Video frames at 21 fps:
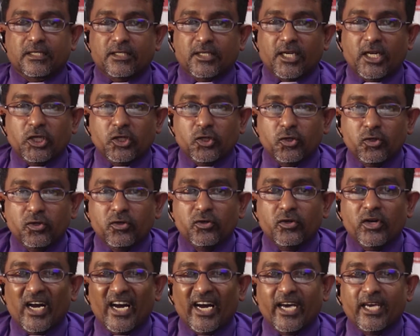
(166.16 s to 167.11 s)
try to
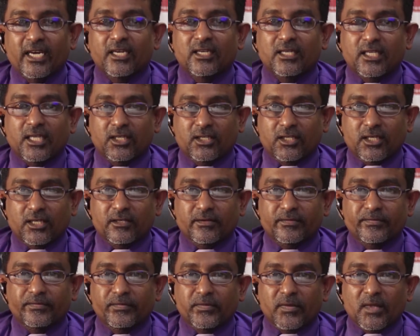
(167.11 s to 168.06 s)
hire a teacher,
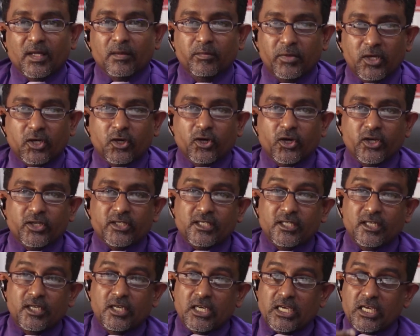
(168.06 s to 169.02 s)

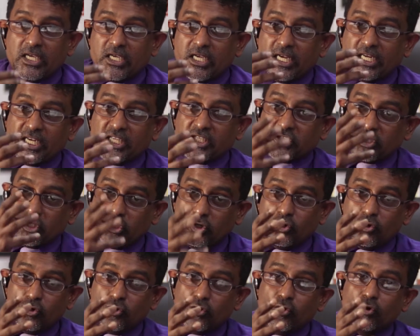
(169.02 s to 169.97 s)
because it is
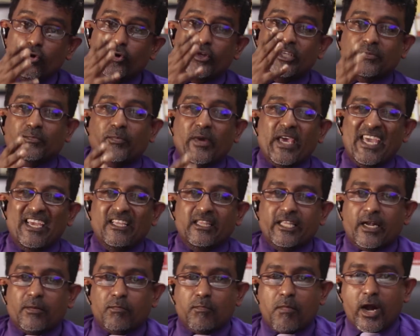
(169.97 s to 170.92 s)
you who is paying
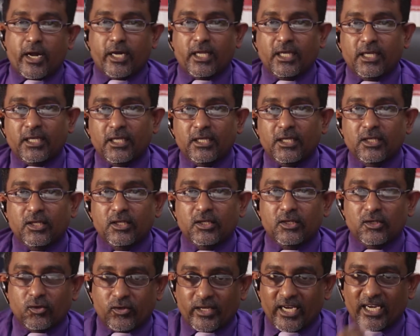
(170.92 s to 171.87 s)
that money
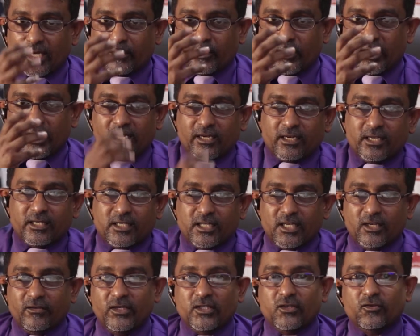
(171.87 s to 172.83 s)
to get a particular
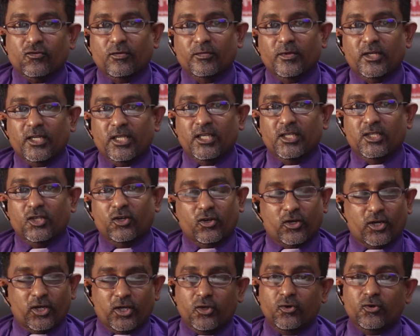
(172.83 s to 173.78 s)
service from a teacher
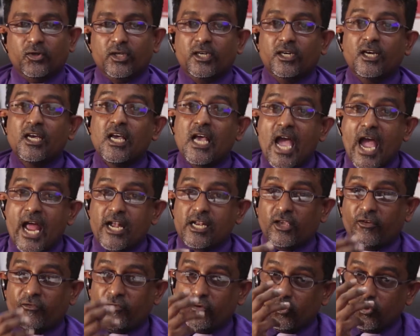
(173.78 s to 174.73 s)
or a tutor. And
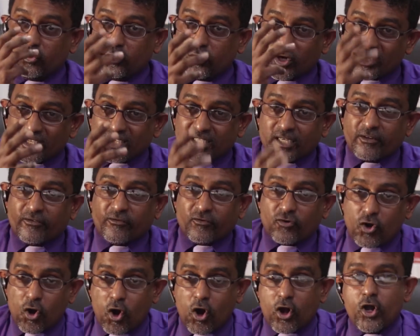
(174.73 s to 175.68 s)
if you yourself
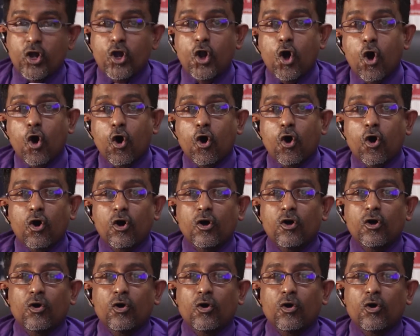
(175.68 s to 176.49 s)
don't know